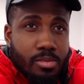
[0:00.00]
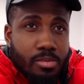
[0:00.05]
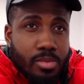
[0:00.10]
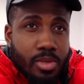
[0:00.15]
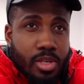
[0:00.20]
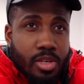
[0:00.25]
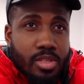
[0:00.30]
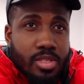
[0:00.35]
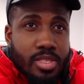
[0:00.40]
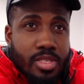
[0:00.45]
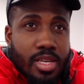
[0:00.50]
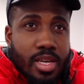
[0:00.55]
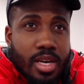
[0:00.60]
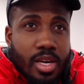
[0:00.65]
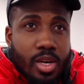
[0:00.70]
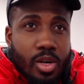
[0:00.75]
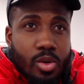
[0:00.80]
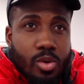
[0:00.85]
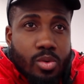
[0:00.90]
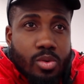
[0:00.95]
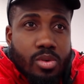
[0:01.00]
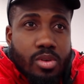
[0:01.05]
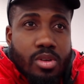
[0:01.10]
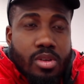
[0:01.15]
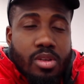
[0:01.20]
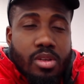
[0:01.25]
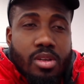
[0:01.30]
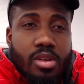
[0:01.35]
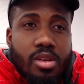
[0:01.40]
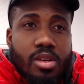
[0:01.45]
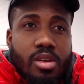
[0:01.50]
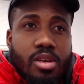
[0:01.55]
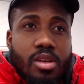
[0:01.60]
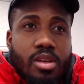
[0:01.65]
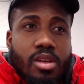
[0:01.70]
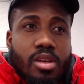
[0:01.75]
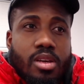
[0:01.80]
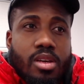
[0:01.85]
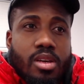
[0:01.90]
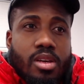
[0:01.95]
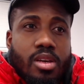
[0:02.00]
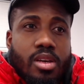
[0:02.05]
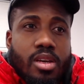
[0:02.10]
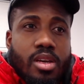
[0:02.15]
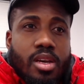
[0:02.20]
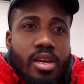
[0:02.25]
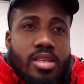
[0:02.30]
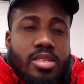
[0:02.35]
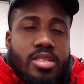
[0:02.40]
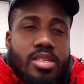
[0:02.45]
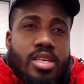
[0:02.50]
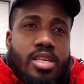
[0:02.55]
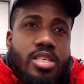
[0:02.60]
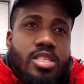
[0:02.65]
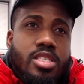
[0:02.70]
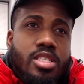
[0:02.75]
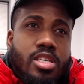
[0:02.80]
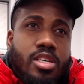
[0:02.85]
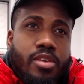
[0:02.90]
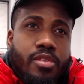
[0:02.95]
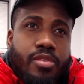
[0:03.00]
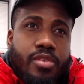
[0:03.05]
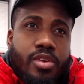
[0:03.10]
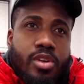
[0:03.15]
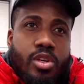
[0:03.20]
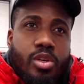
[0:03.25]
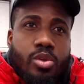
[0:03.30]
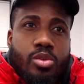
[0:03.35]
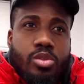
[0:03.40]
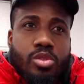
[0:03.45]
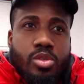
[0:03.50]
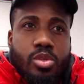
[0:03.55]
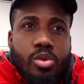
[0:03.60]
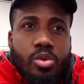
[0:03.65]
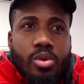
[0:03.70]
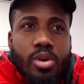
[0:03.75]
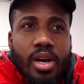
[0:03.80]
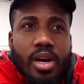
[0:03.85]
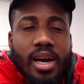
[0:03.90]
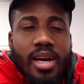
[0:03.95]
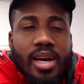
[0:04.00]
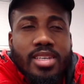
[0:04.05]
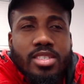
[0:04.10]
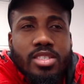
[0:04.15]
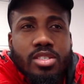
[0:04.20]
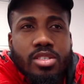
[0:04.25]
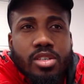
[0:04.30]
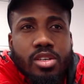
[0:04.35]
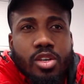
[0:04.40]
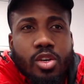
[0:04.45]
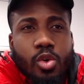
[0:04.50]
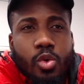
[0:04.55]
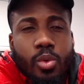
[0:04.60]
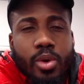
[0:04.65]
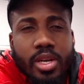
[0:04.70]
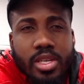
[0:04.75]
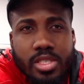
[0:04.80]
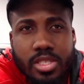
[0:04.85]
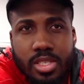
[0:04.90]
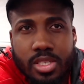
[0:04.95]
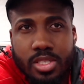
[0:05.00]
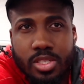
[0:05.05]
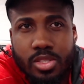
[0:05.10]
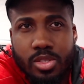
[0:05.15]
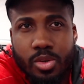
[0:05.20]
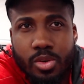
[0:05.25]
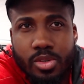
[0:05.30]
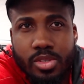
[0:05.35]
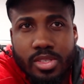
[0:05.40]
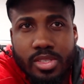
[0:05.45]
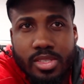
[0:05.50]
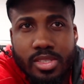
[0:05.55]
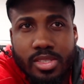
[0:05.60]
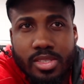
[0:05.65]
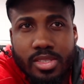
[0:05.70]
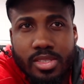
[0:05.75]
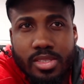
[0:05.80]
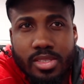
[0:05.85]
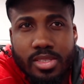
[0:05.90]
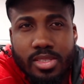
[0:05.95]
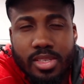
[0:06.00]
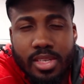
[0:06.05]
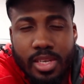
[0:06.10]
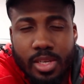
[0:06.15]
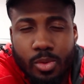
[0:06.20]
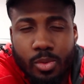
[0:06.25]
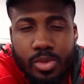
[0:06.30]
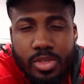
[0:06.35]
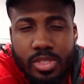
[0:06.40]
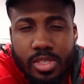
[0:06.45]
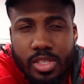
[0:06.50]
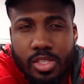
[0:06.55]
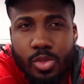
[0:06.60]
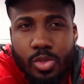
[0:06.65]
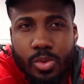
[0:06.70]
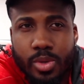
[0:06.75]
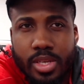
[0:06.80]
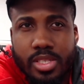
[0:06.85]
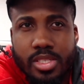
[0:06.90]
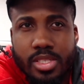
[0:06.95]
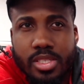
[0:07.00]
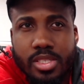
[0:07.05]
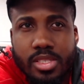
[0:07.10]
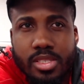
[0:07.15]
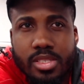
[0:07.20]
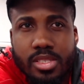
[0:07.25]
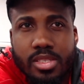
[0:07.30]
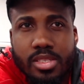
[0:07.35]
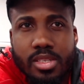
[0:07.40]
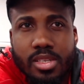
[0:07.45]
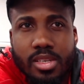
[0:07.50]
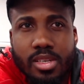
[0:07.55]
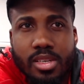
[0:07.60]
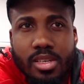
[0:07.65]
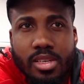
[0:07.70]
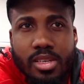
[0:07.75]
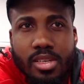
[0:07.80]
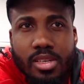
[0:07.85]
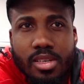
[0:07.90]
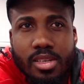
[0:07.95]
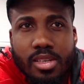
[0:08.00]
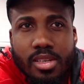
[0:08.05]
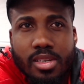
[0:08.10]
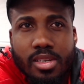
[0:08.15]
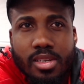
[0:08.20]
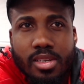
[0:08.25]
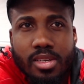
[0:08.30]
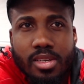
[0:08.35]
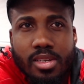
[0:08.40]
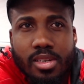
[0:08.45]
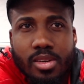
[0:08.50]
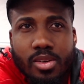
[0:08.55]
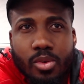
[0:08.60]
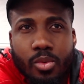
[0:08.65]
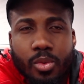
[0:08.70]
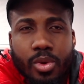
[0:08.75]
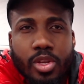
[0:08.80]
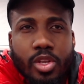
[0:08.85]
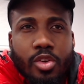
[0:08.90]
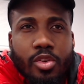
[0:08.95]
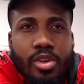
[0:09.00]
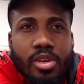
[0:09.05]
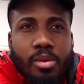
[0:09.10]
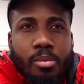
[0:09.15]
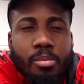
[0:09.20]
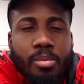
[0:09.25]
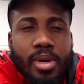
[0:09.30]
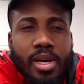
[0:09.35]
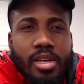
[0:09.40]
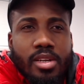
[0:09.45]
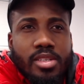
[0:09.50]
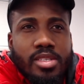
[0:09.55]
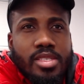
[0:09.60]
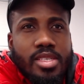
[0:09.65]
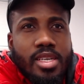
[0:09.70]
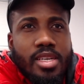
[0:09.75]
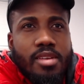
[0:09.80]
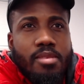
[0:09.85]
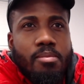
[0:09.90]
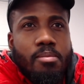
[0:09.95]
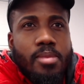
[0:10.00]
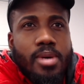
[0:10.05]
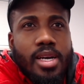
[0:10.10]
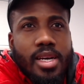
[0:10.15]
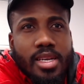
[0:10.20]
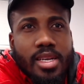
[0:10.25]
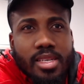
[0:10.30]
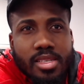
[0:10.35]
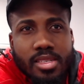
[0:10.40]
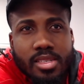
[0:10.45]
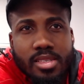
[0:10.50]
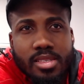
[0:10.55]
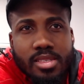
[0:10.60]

Because now it's easier for you to answer questions or deal with situations when you're in a better state of mind.